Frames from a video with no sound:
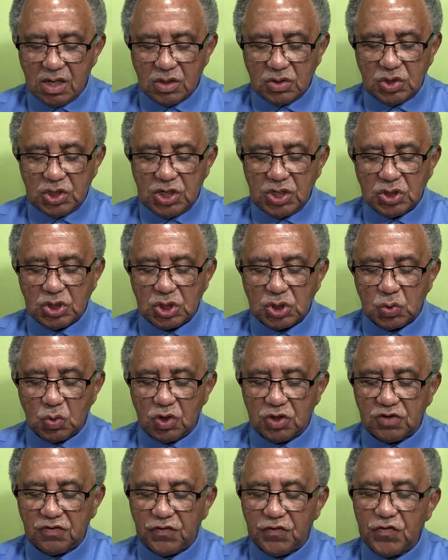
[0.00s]
Jesus
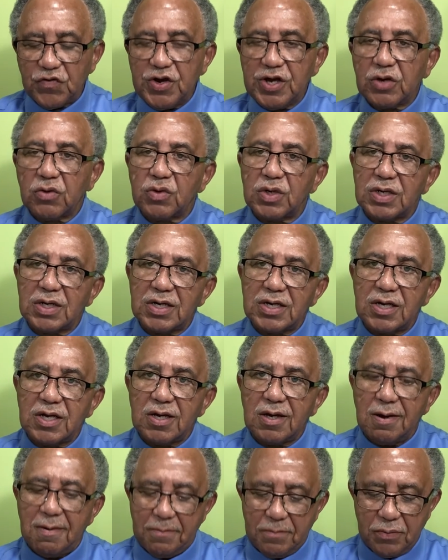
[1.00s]
was
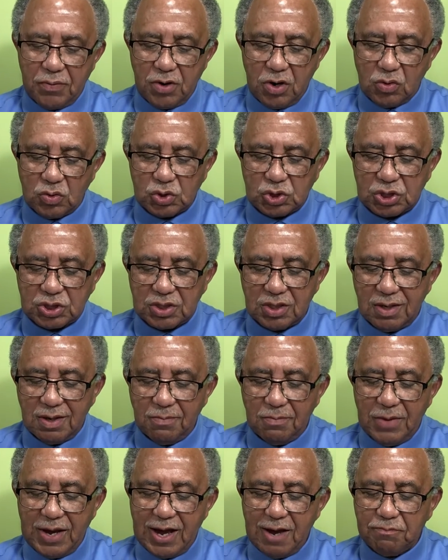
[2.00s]
frequently approached
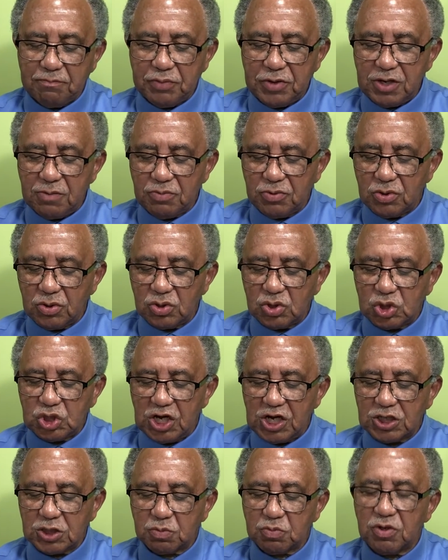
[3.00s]
by people
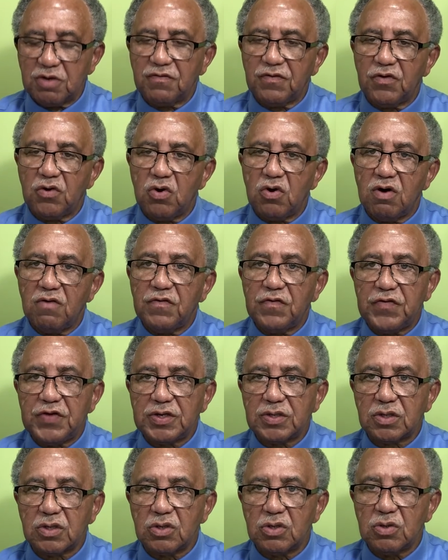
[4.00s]
desperate for
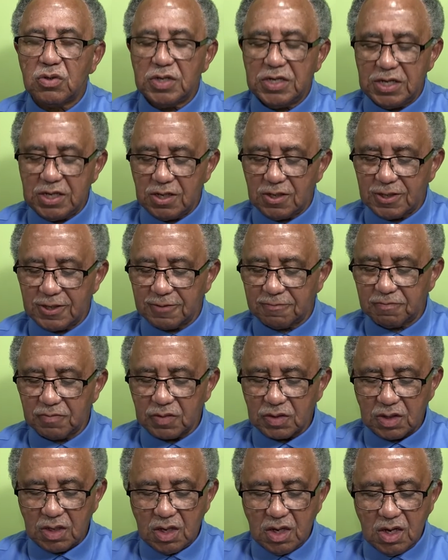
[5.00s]
physical healing.
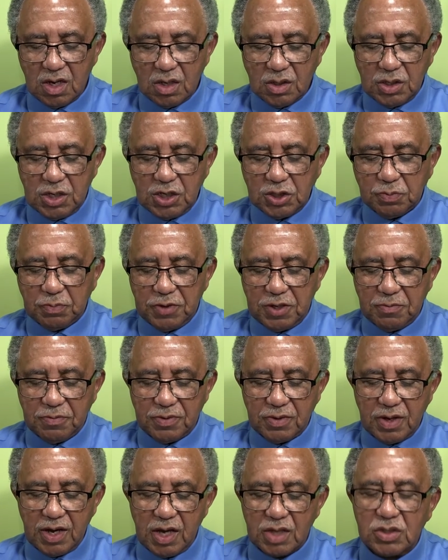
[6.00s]
These
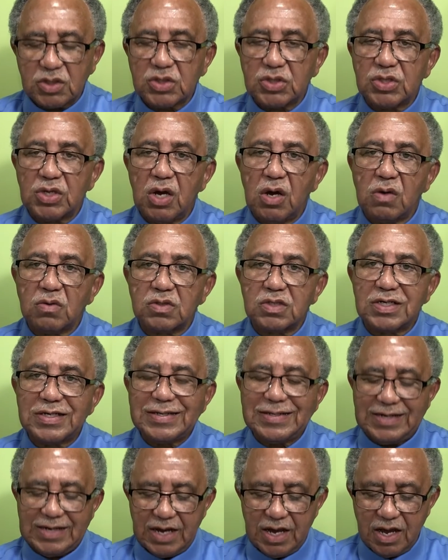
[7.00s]
people had sought
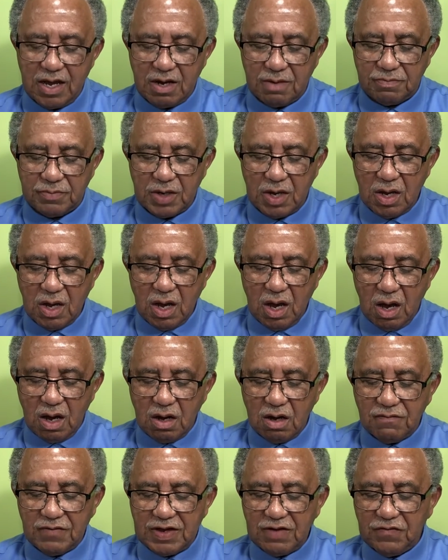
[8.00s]
the help
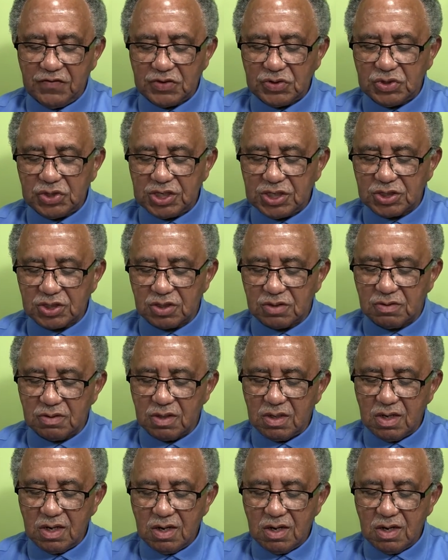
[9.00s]
of a physician,